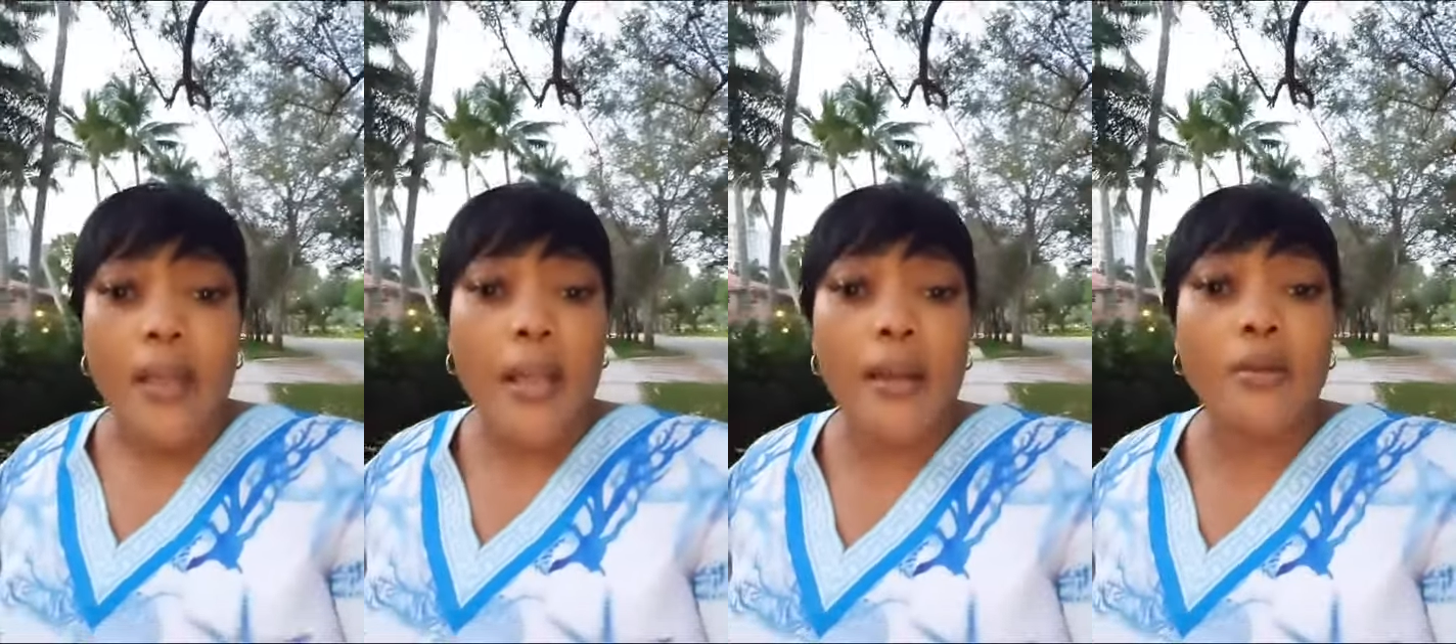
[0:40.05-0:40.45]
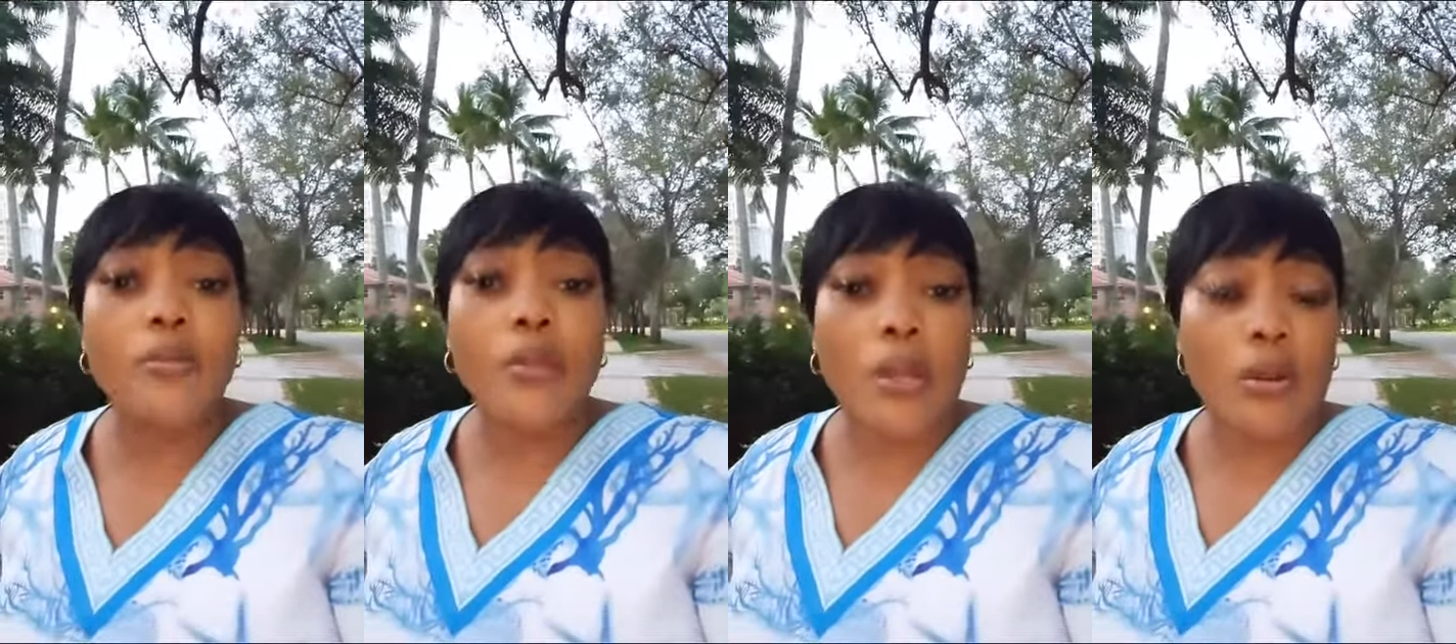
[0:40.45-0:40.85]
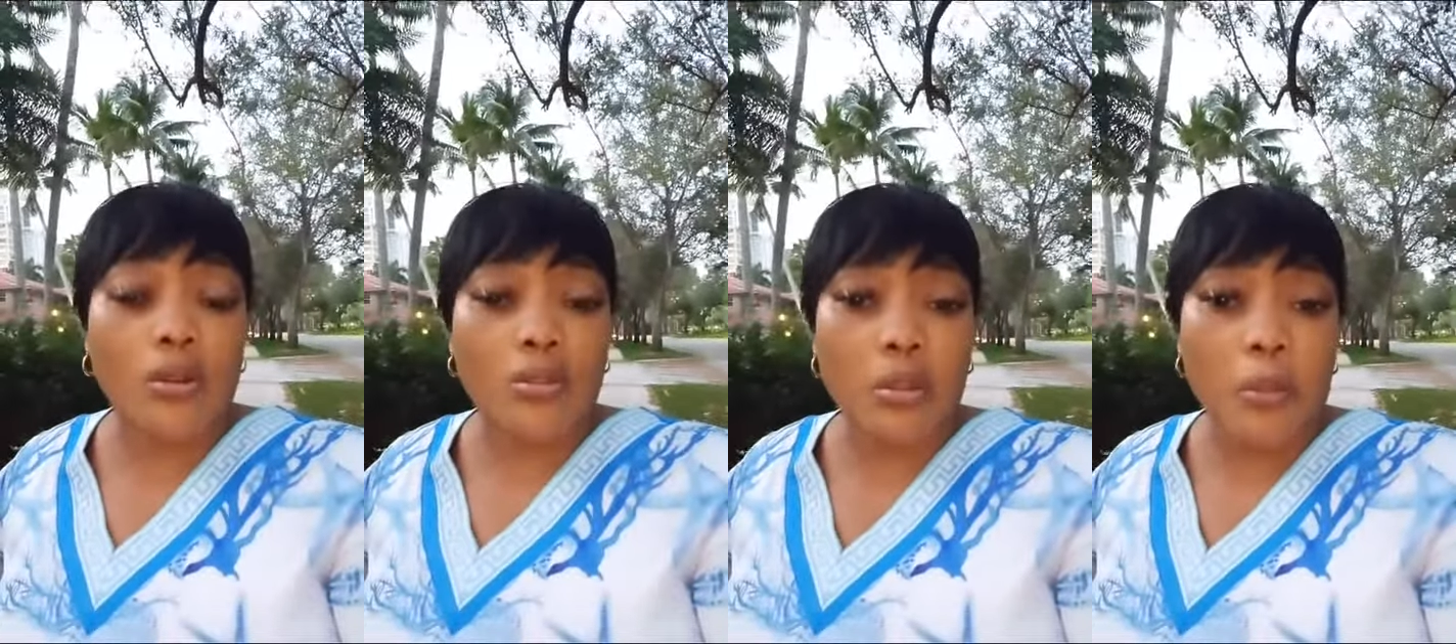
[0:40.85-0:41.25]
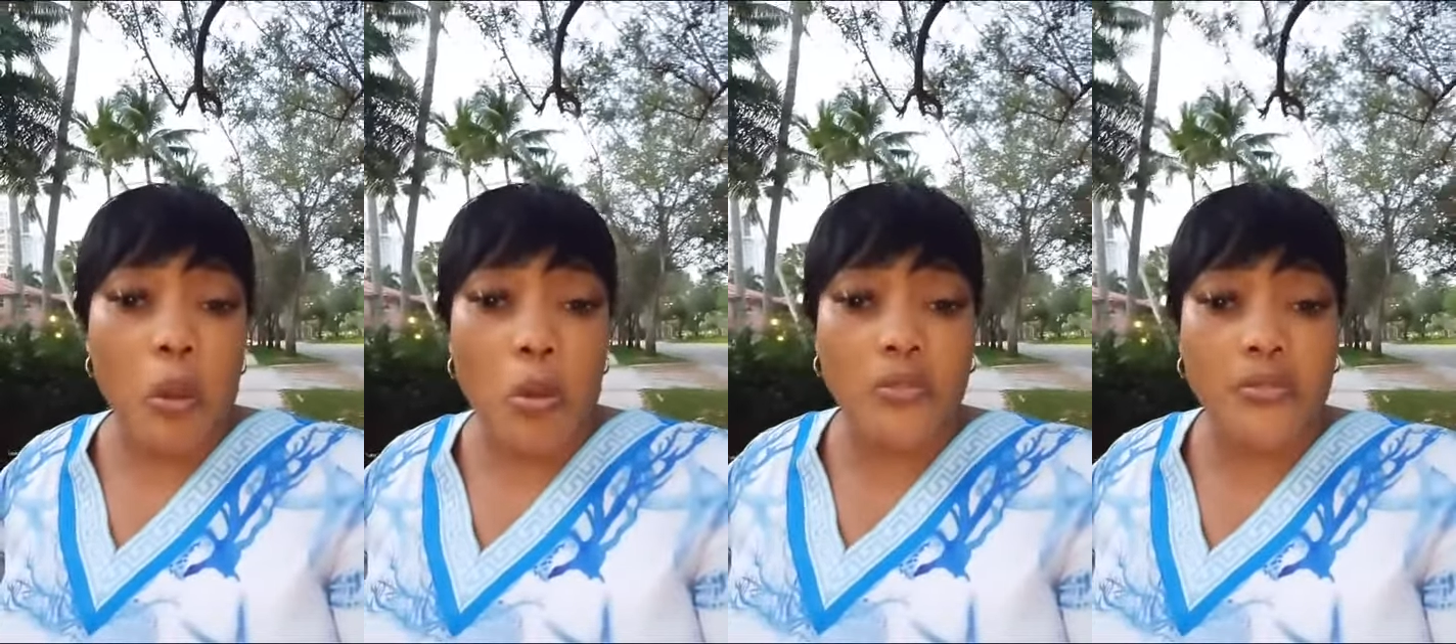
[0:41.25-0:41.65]
Cause you not go come to me,
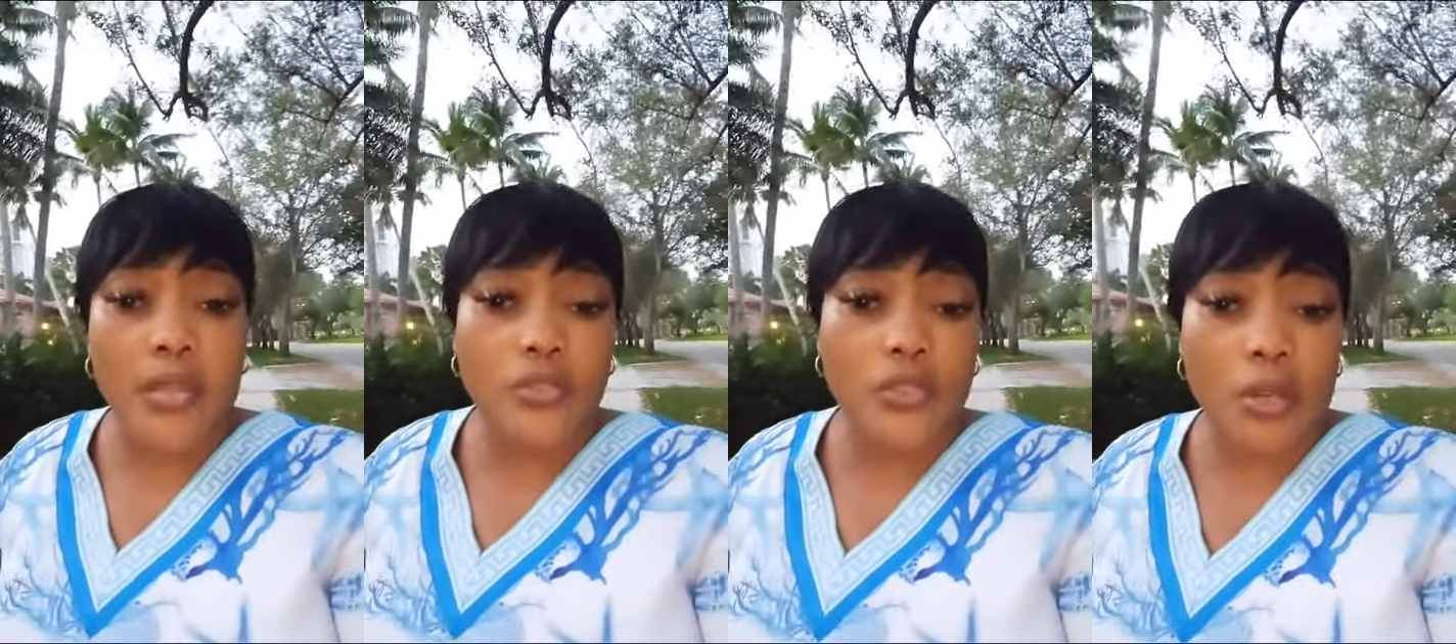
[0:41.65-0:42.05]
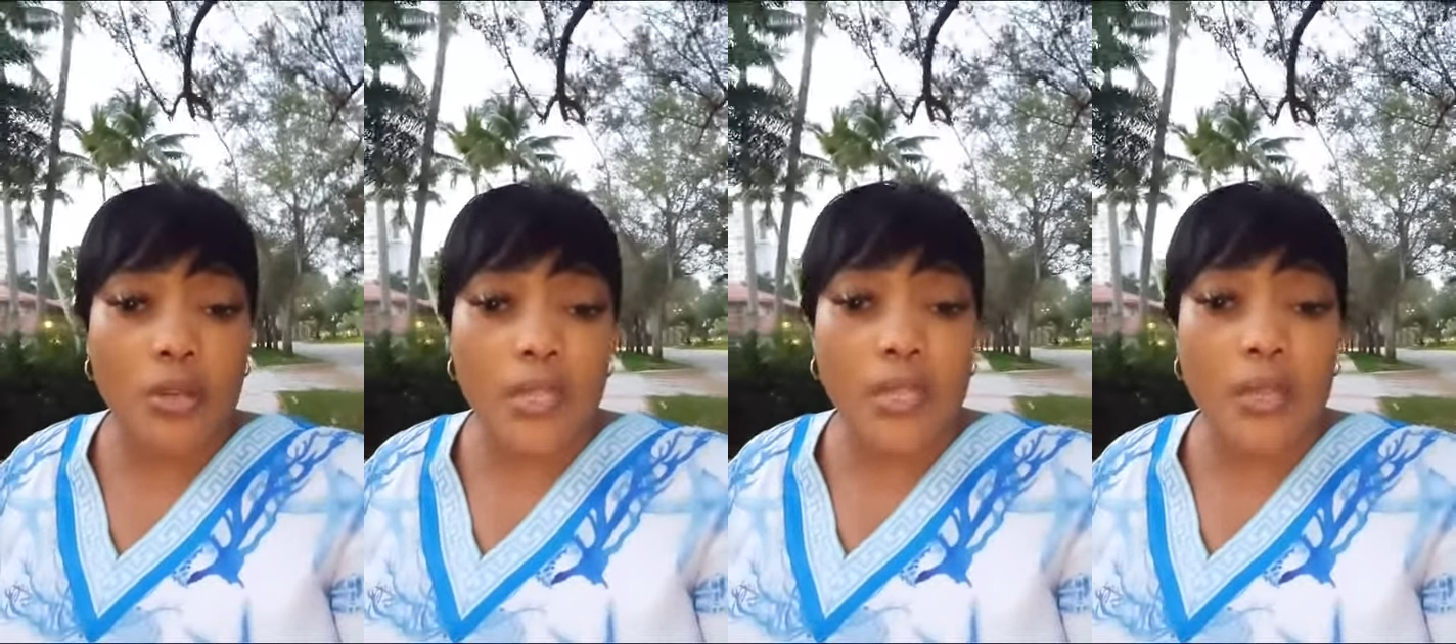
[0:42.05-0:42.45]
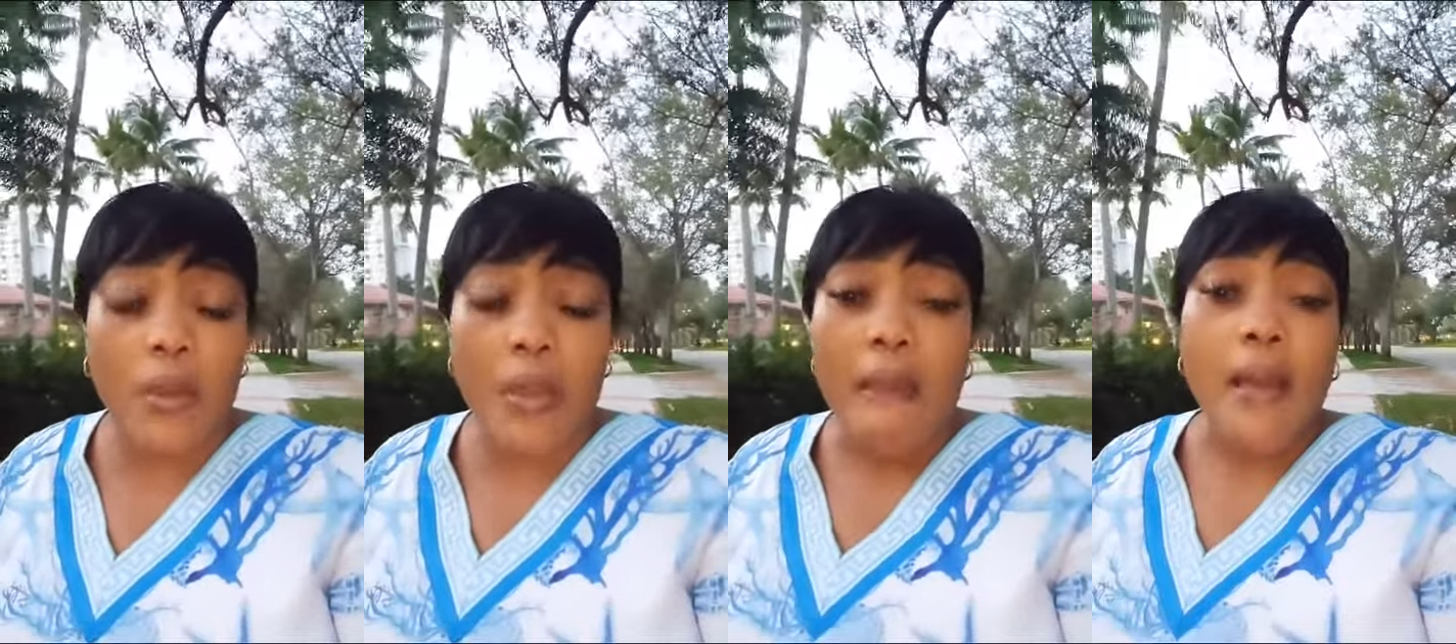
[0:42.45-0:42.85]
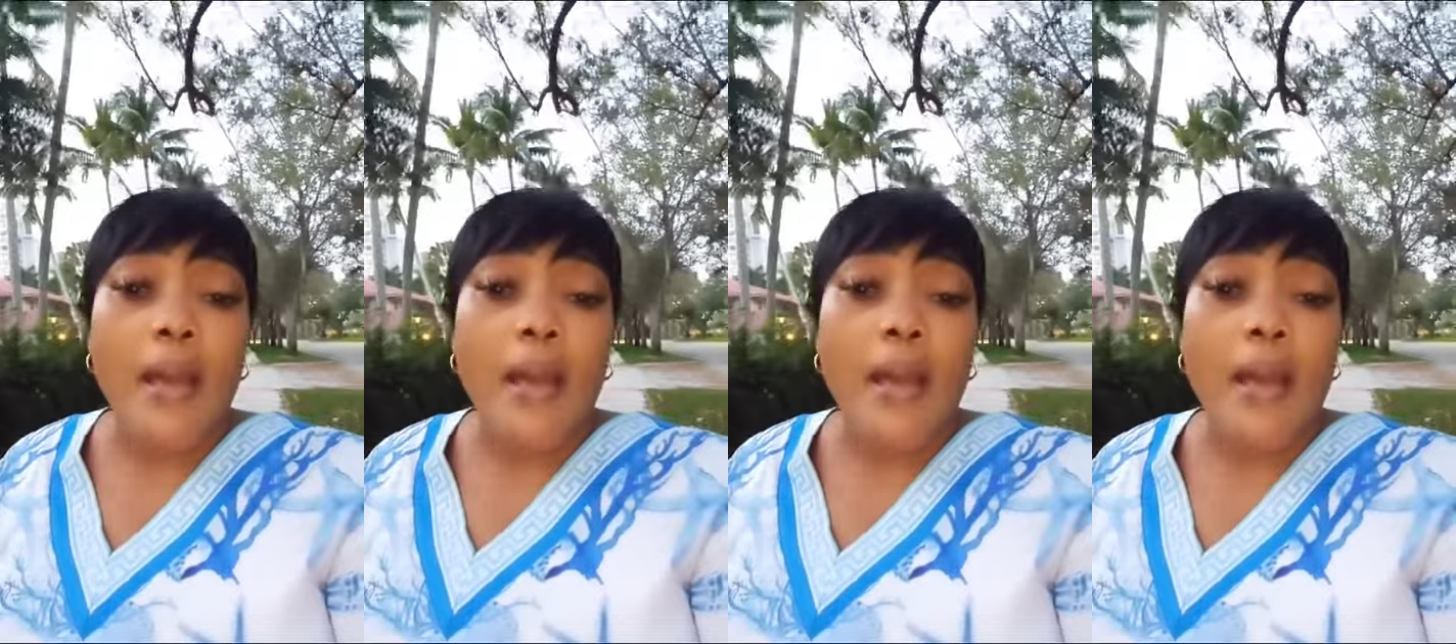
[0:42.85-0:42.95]
oh side chick I go take him away.